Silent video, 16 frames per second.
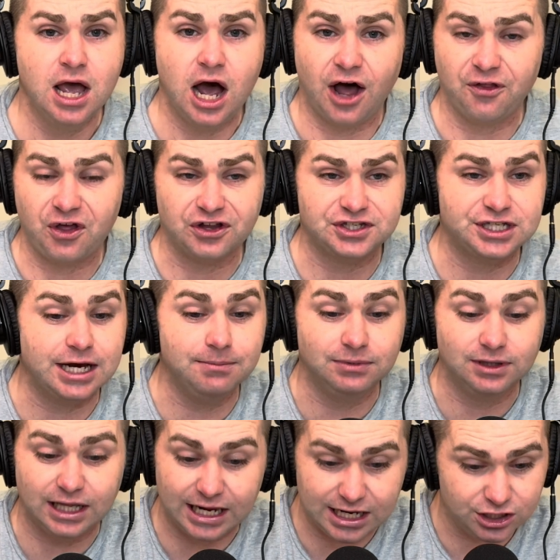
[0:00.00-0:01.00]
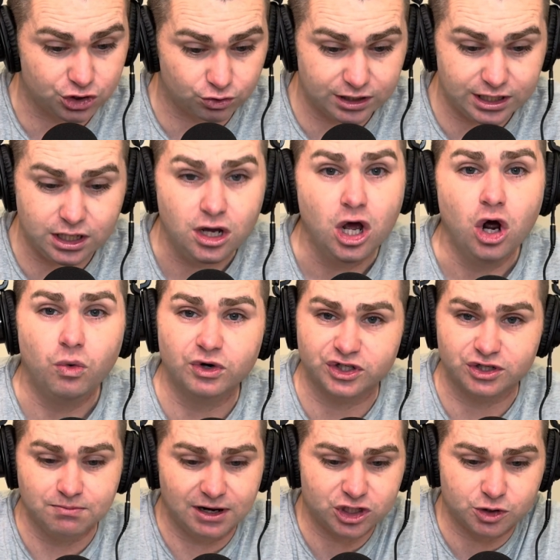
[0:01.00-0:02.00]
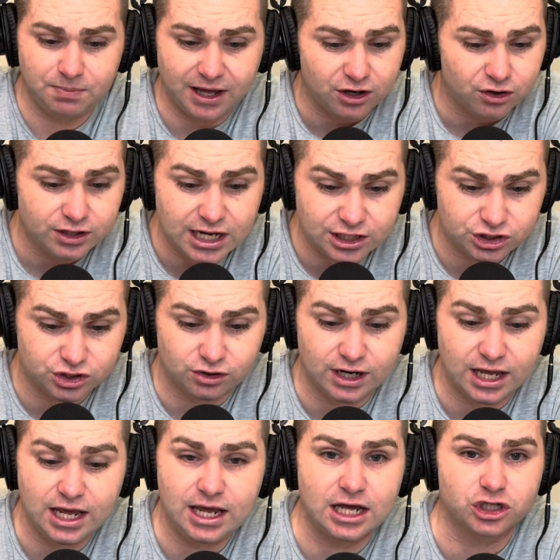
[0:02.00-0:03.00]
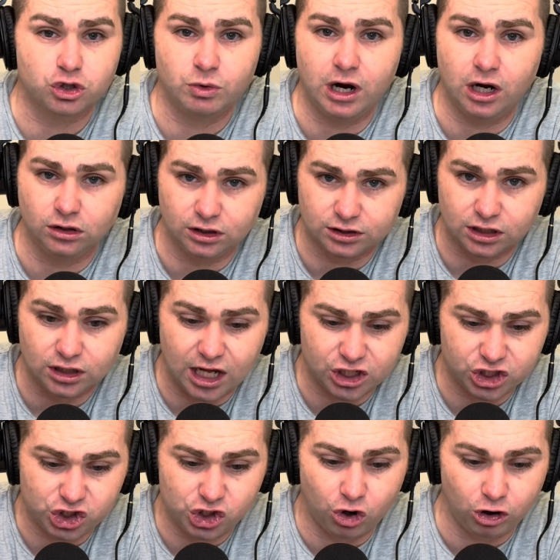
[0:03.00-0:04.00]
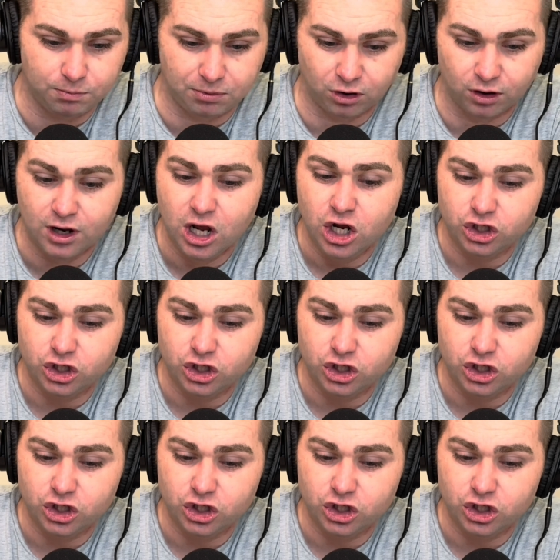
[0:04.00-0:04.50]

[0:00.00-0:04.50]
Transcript: I thought Sam Landry was much better yesterday as well. Looked a lot sharper.